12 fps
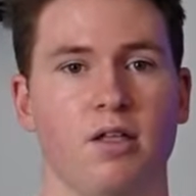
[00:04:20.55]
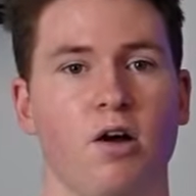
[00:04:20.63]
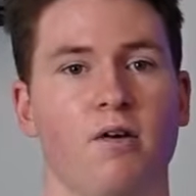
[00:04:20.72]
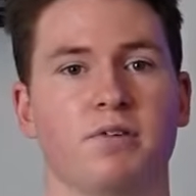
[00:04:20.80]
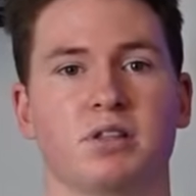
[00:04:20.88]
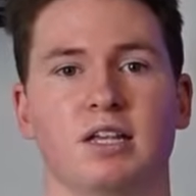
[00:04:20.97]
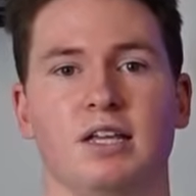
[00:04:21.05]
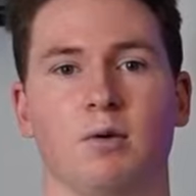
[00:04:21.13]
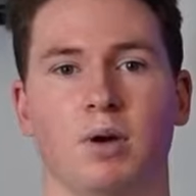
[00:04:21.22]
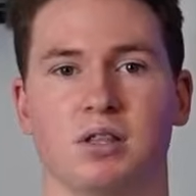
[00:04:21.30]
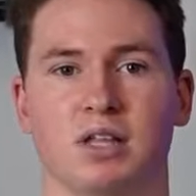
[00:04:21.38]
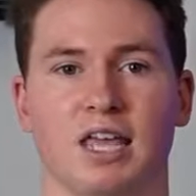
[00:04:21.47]
Obviously,
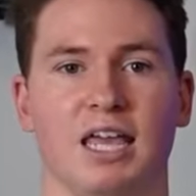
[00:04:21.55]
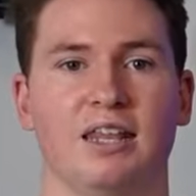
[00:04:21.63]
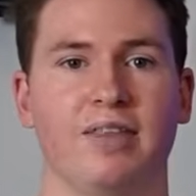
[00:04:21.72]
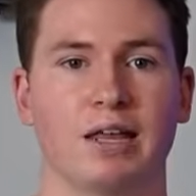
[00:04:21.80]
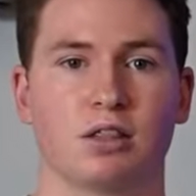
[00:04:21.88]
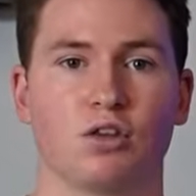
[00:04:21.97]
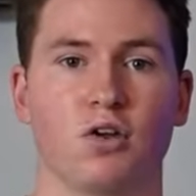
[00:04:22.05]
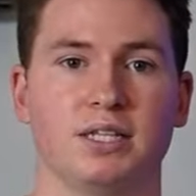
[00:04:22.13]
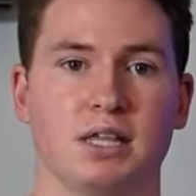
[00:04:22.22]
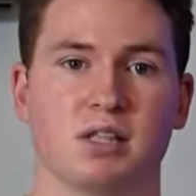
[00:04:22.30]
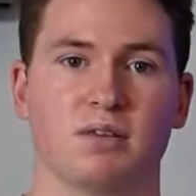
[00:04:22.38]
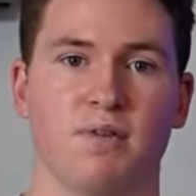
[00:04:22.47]
once again, that's not a
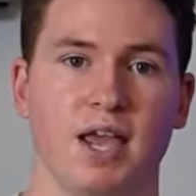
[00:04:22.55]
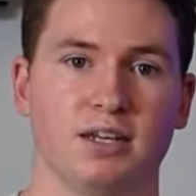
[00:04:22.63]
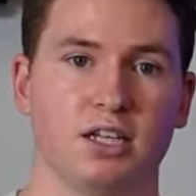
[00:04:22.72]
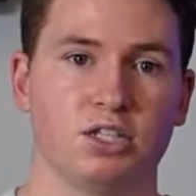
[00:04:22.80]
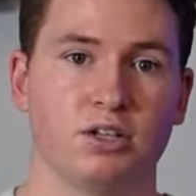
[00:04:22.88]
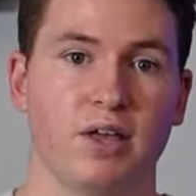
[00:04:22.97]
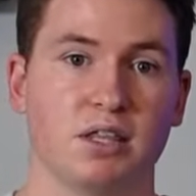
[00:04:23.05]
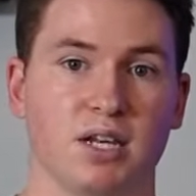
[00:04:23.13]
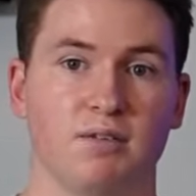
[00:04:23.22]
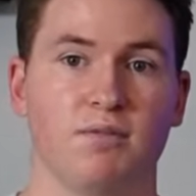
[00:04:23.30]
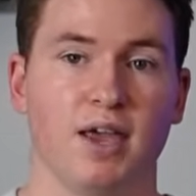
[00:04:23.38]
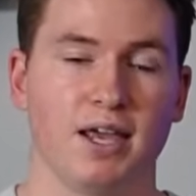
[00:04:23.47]
disadvantage, that's an
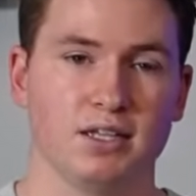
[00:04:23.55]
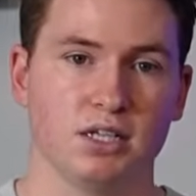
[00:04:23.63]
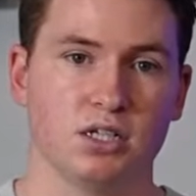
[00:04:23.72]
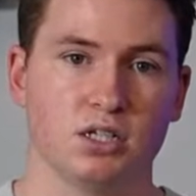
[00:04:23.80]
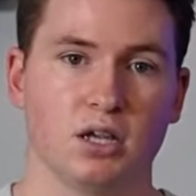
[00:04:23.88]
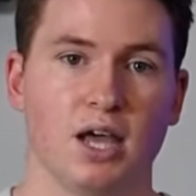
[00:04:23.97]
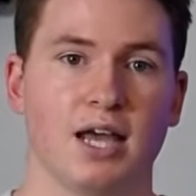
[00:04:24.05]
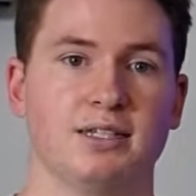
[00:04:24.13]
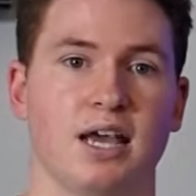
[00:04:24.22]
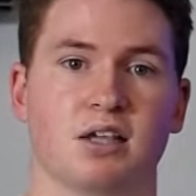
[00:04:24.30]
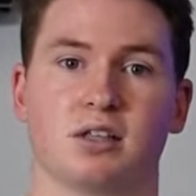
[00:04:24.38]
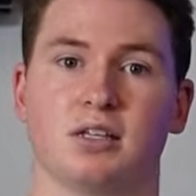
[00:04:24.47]
advantage. A
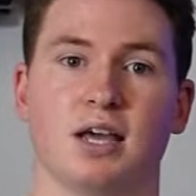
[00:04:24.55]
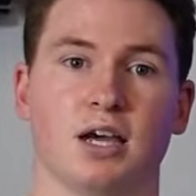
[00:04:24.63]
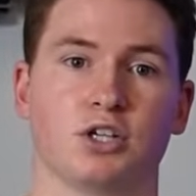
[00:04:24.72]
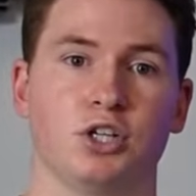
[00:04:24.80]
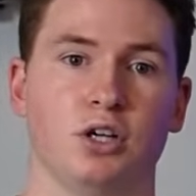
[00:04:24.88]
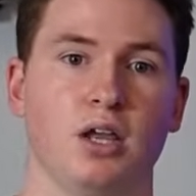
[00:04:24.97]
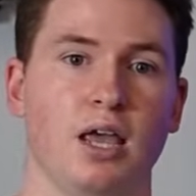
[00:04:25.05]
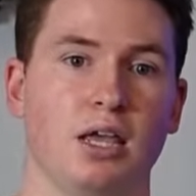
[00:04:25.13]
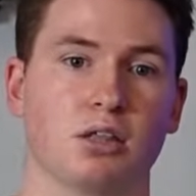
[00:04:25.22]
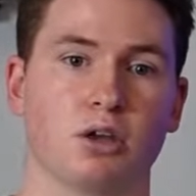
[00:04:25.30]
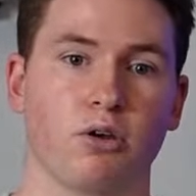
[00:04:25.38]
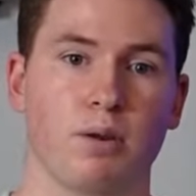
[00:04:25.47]
tax deduction
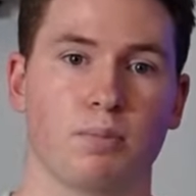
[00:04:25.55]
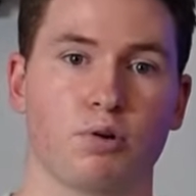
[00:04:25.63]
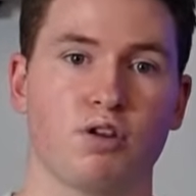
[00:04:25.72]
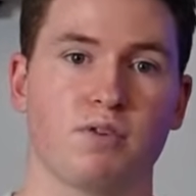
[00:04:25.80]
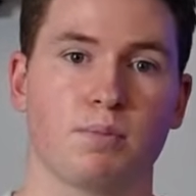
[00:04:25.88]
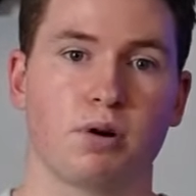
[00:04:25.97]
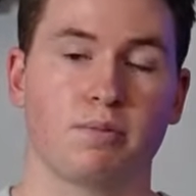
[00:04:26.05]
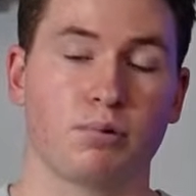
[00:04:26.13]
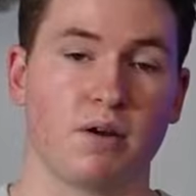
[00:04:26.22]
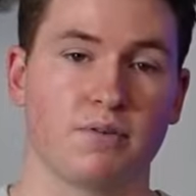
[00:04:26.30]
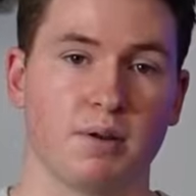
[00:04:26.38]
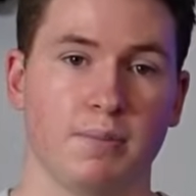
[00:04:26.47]
is going to improve your
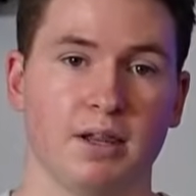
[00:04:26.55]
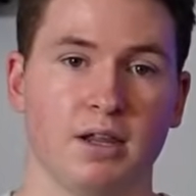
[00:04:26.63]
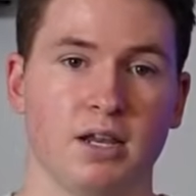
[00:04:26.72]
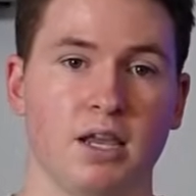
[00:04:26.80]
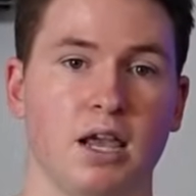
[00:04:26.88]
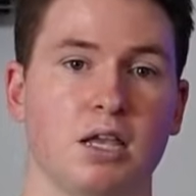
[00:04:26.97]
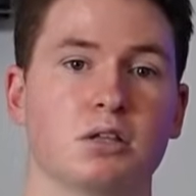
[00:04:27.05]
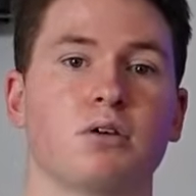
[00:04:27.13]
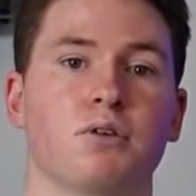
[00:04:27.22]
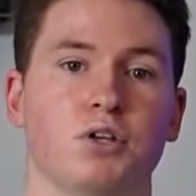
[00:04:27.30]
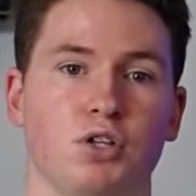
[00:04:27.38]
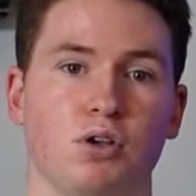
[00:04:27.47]
profitability, it's going
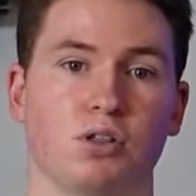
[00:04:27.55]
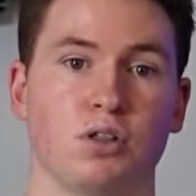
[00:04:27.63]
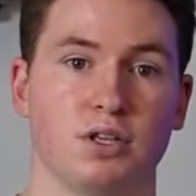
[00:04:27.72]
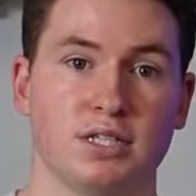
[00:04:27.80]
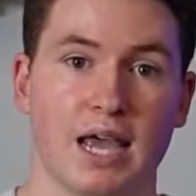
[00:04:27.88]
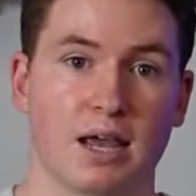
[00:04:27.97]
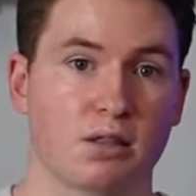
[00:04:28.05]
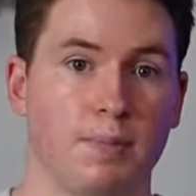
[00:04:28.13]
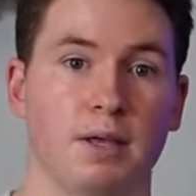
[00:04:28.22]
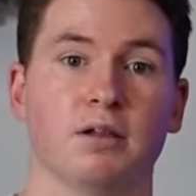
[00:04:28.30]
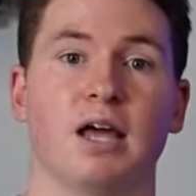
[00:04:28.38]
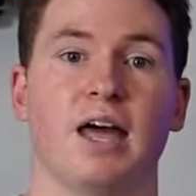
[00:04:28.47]
to reduce your tax
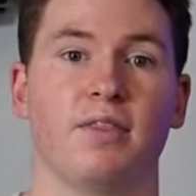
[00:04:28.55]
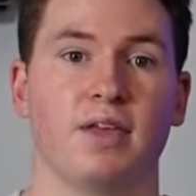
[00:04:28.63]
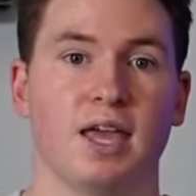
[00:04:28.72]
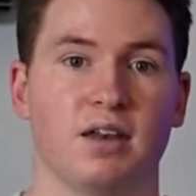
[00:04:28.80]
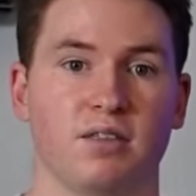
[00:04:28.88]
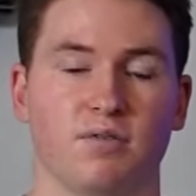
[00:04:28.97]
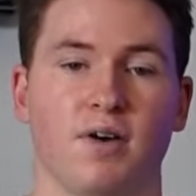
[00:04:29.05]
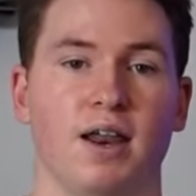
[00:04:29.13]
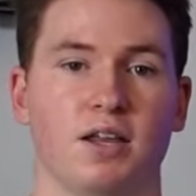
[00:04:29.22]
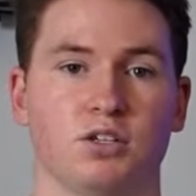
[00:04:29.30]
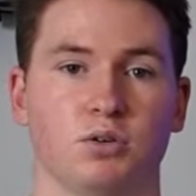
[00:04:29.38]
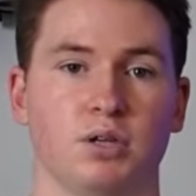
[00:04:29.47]
bill at the end of the
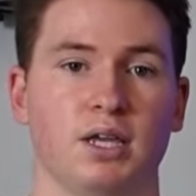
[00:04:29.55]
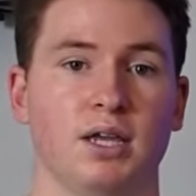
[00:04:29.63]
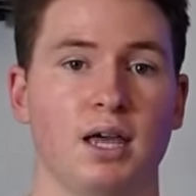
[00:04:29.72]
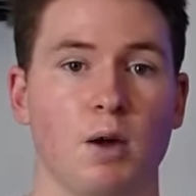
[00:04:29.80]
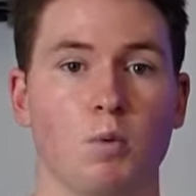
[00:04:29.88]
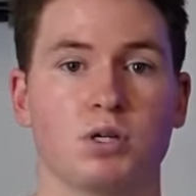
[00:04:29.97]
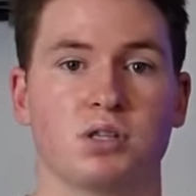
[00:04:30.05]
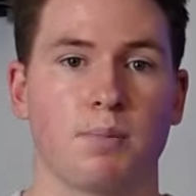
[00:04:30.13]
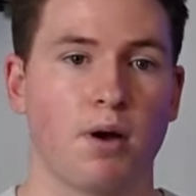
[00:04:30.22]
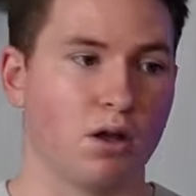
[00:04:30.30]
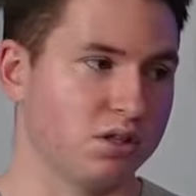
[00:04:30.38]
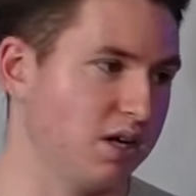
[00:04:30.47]
financial year, which is a
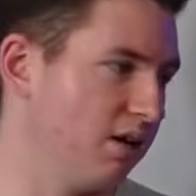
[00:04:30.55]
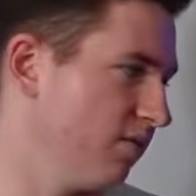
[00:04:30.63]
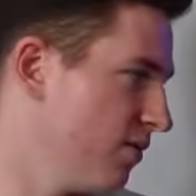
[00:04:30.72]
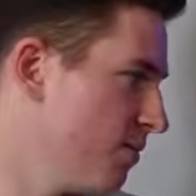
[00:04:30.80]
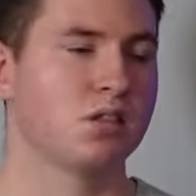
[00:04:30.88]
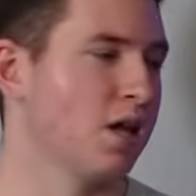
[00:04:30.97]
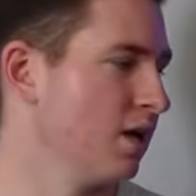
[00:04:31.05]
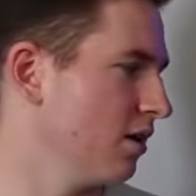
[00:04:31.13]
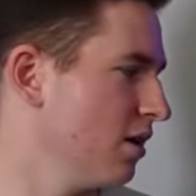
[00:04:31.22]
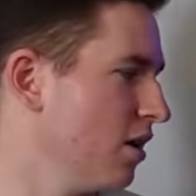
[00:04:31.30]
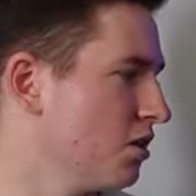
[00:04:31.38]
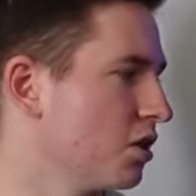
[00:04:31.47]
positive. C,
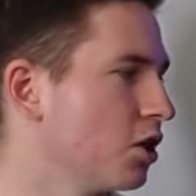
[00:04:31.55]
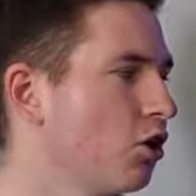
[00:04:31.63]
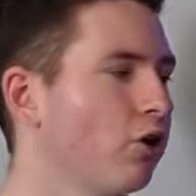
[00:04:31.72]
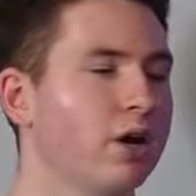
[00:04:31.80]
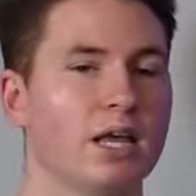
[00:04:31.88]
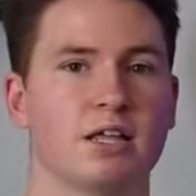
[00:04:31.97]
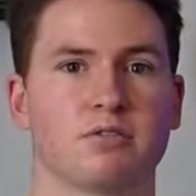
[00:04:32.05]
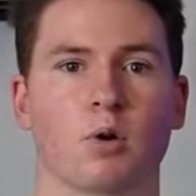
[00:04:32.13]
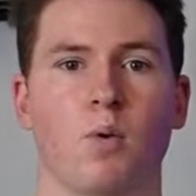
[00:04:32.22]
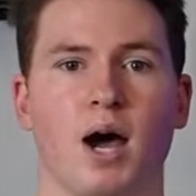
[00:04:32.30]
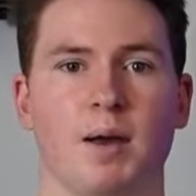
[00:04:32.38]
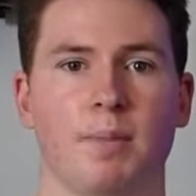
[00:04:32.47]
security is
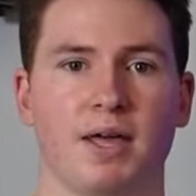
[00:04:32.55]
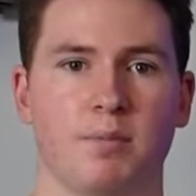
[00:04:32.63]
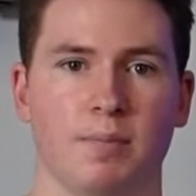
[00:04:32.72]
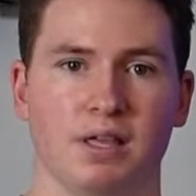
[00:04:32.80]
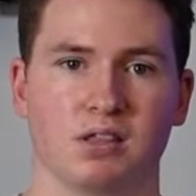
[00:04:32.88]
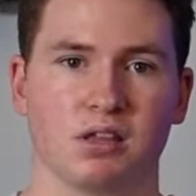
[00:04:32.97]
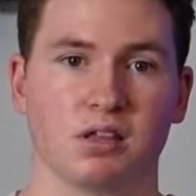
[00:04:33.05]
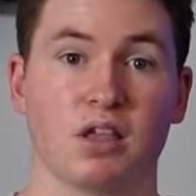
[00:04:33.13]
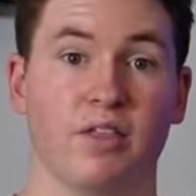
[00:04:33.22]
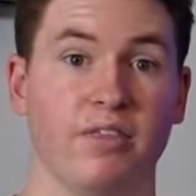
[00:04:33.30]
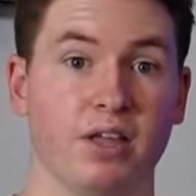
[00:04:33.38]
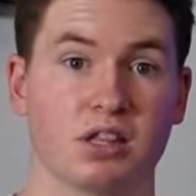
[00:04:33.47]
required by the business.
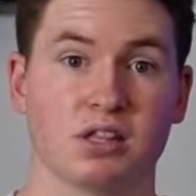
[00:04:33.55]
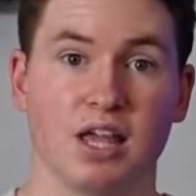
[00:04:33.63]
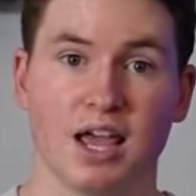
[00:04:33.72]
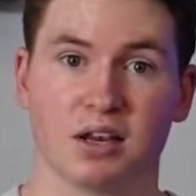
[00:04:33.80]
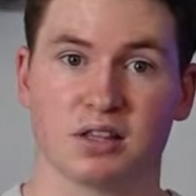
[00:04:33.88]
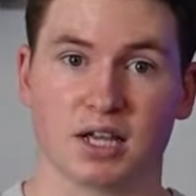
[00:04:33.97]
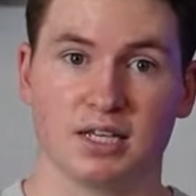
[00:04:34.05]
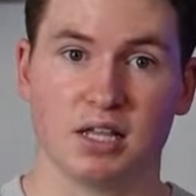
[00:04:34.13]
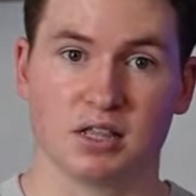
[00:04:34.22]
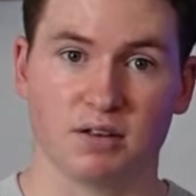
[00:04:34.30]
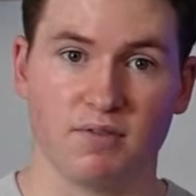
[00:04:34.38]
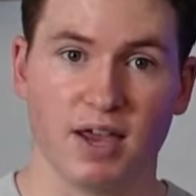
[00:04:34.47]
This sounds like a
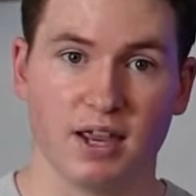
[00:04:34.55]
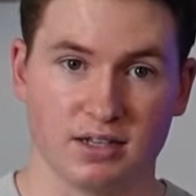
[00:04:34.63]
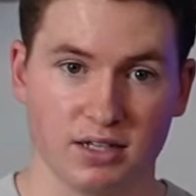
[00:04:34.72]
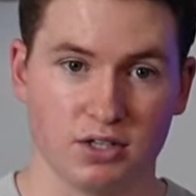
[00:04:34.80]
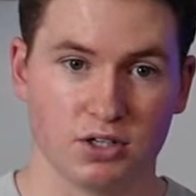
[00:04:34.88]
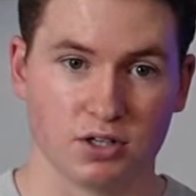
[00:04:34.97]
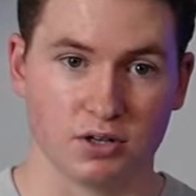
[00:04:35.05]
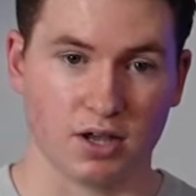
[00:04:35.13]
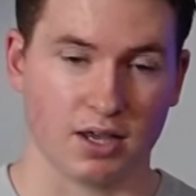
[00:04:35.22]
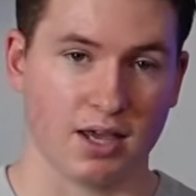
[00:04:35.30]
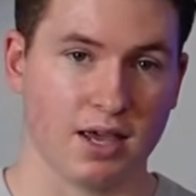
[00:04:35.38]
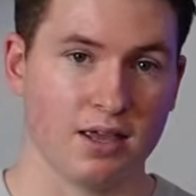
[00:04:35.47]
disadvantage,
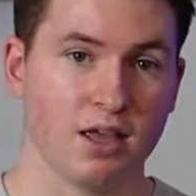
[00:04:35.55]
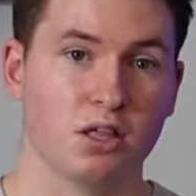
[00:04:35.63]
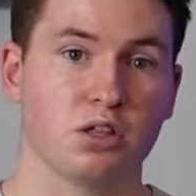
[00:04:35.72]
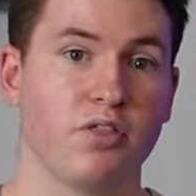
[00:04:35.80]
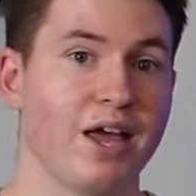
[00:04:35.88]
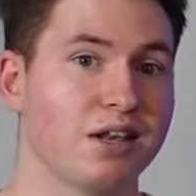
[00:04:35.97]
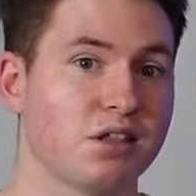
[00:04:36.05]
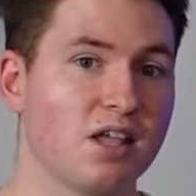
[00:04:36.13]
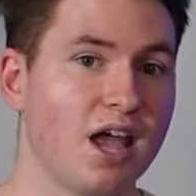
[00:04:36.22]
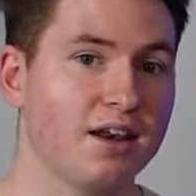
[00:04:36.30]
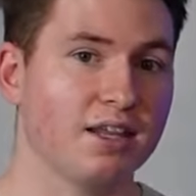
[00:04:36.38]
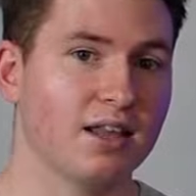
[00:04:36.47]
okay? So that's
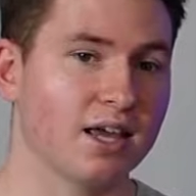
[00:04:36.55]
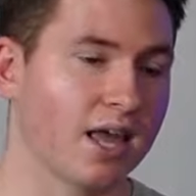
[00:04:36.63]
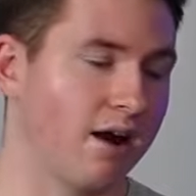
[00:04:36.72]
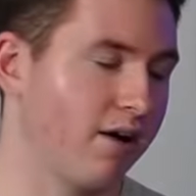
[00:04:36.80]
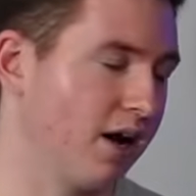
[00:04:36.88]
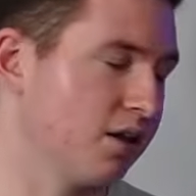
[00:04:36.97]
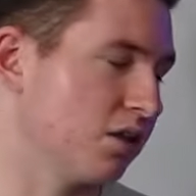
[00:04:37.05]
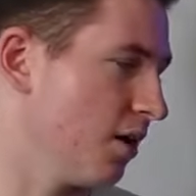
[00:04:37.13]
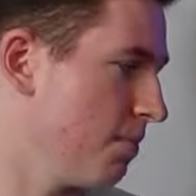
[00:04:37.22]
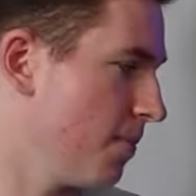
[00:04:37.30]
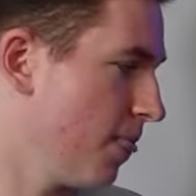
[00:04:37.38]
sounding like our answer.